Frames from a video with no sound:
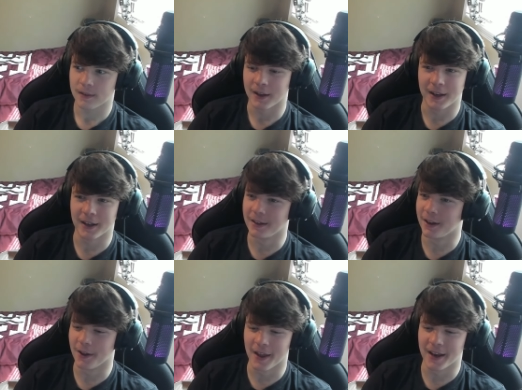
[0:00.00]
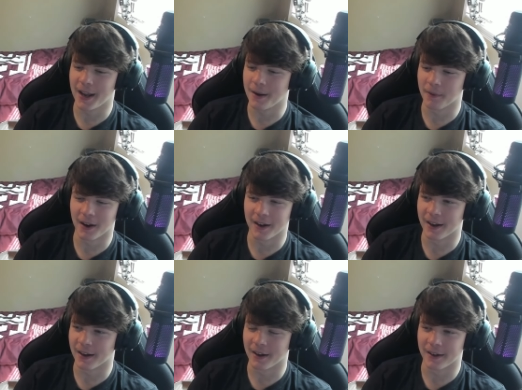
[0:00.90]
He doesn't know that name right
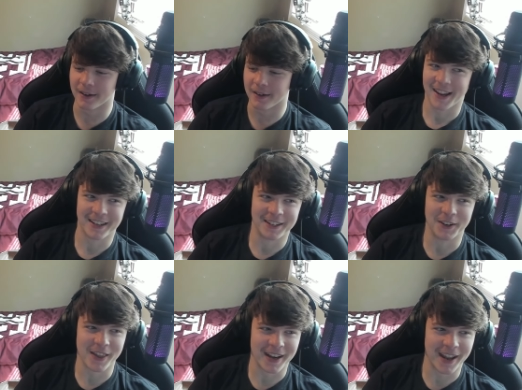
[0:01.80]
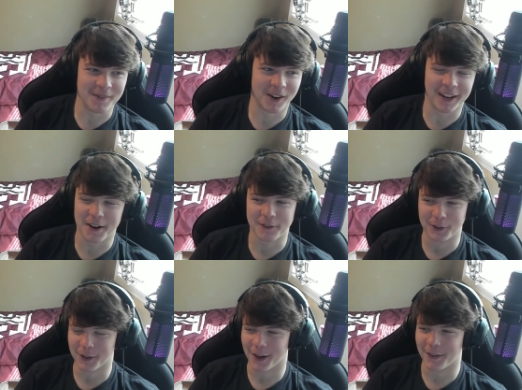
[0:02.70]
now. He doesn't know that name right now,
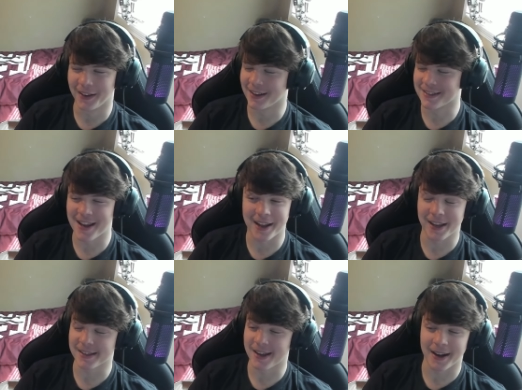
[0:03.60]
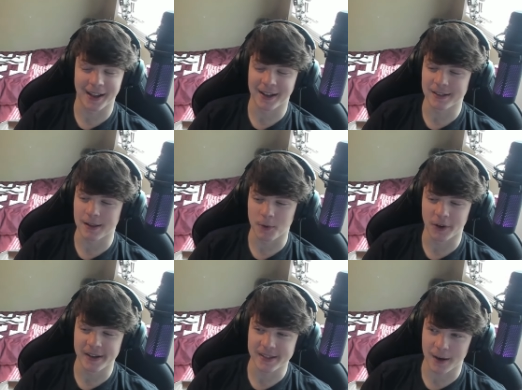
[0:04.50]
Fuko. He does not. He has not gotten to the
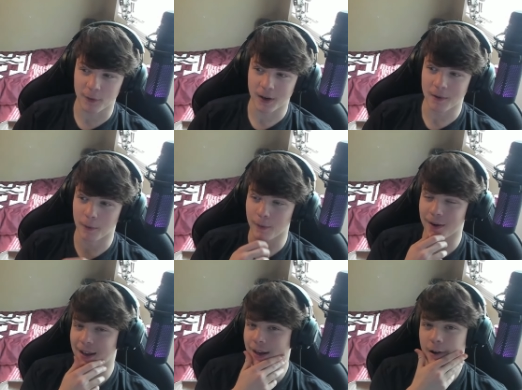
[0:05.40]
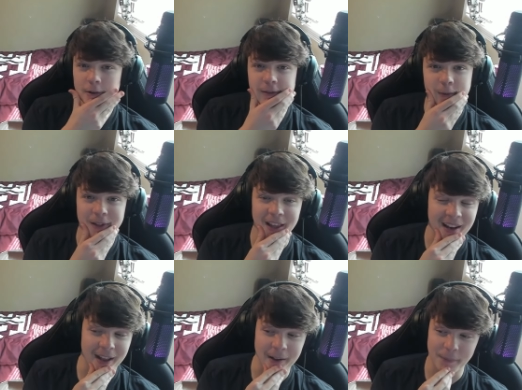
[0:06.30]
point in his life where he where he knows what that
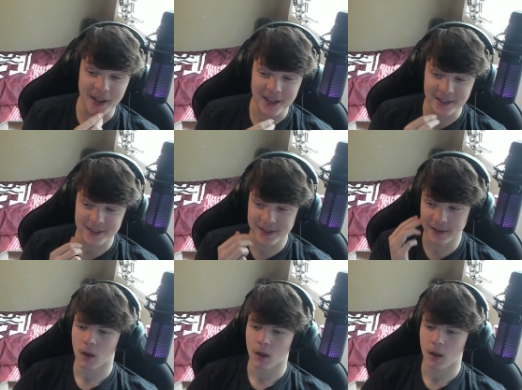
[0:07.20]
name means.